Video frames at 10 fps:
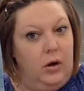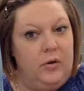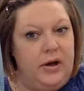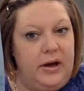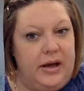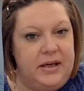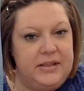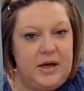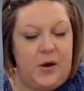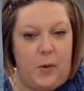Okay,
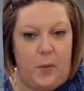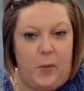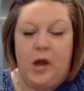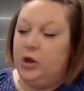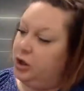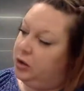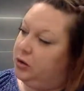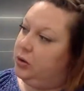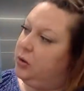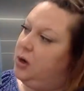so
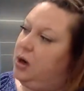you